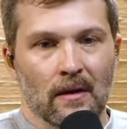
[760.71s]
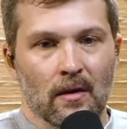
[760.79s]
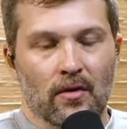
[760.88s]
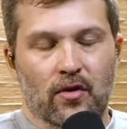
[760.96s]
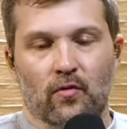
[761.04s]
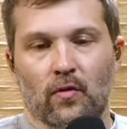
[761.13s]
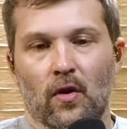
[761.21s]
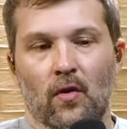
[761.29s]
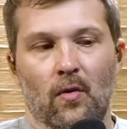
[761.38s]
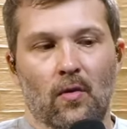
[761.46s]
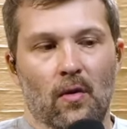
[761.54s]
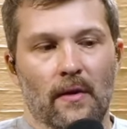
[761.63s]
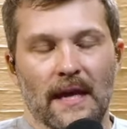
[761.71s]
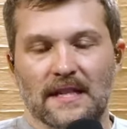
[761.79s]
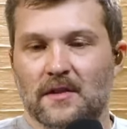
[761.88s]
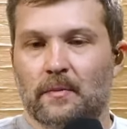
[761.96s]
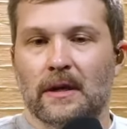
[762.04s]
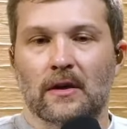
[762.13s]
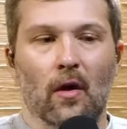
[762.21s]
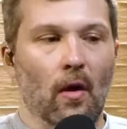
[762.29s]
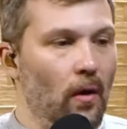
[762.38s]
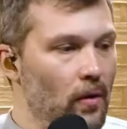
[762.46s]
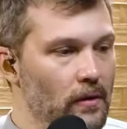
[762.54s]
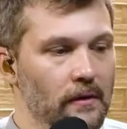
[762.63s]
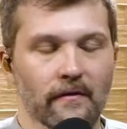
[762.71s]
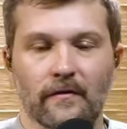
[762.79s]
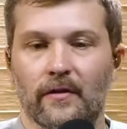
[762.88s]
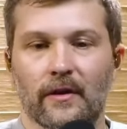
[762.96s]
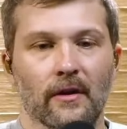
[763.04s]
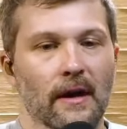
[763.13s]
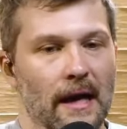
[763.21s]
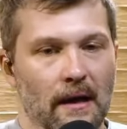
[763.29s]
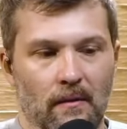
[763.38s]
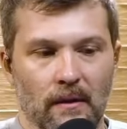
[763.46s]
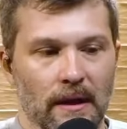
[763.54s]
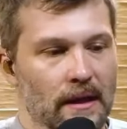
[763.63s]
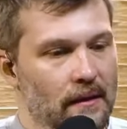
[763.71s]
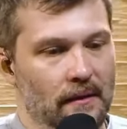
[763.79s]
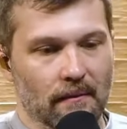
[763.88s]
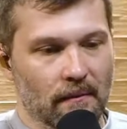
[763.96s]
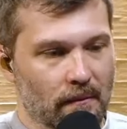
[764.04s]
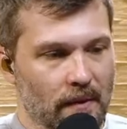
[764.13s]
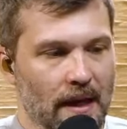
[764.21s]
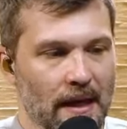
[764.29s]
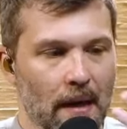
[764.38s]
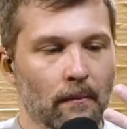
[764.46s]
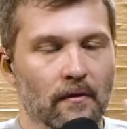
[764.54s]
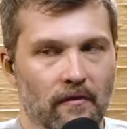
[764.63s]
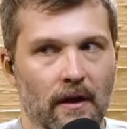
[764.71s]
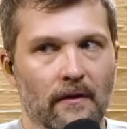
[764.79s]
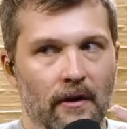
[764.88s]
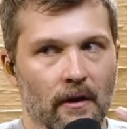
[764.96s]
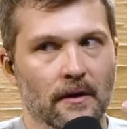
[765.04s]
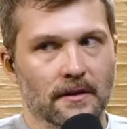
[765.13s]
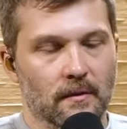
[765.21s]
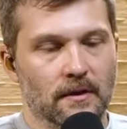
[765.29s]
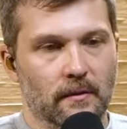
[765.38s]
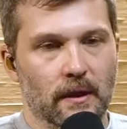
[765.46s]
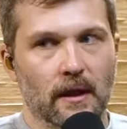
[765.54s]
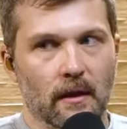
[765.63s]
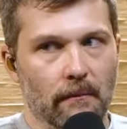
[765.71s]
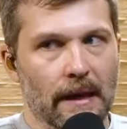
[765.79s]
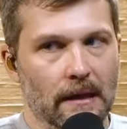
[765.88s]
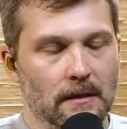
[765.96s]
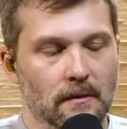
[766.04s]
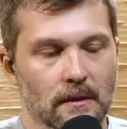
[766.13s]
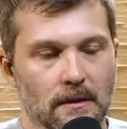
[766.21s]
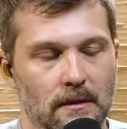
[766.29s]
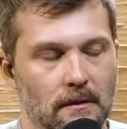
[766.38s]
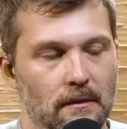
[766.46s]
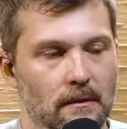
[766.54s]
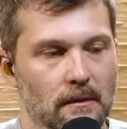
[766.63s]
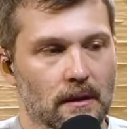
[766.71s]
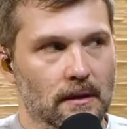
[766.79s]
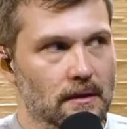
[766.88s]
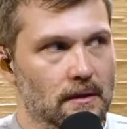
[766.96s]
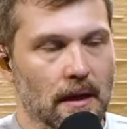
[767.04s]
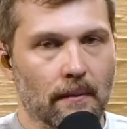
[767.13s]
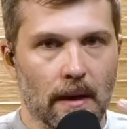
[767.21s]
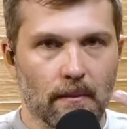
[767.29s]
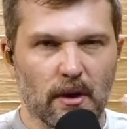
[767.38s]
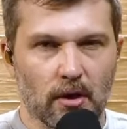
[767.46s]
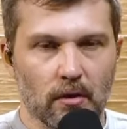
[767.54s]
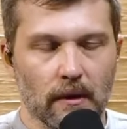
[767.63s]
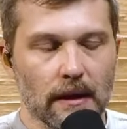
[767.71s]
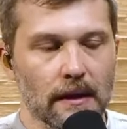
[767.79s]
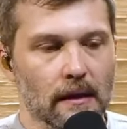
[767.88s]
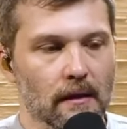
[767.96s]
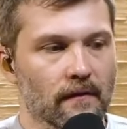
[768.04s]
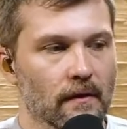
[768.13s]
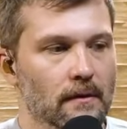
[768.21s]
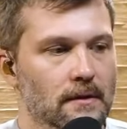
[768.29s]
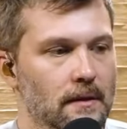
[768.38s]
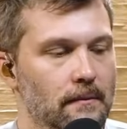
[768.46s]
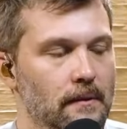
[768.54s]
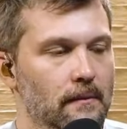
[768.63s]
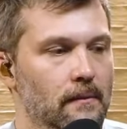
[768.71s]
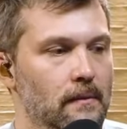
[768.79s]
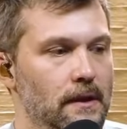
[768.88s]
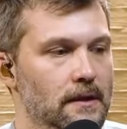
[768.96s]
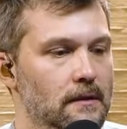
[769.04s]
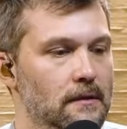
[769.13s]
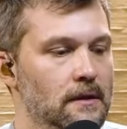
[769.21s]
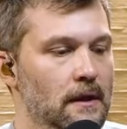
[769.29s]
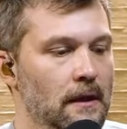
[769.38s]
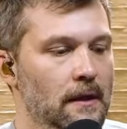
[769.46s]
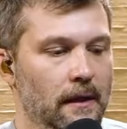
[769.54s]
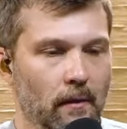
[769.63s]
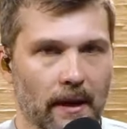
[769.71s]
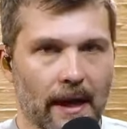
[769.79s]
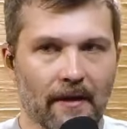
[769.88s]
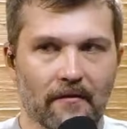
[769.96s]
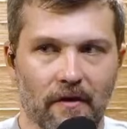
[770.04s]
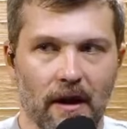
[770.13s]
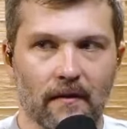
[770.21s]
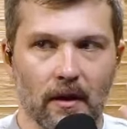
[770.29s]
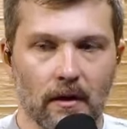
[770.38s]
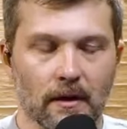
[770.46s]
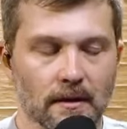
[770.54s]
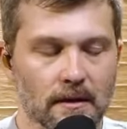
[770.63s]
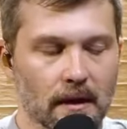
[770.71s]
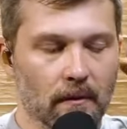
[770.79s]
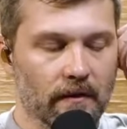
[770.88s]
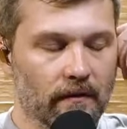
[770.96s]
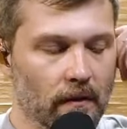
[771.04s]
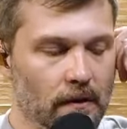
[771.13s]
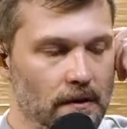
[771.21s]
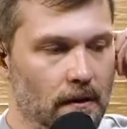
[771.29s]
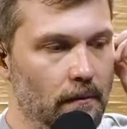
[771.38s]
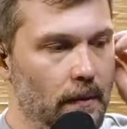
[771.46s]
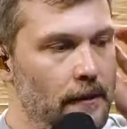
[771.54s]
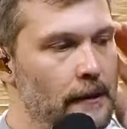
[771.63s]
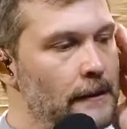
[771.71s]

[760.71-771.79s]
throw they spend all of their equity and I named the five areas right. which we can come back to. Yeah because that might be a new idea for some listeners that we have five areas yeah. that we focus on. But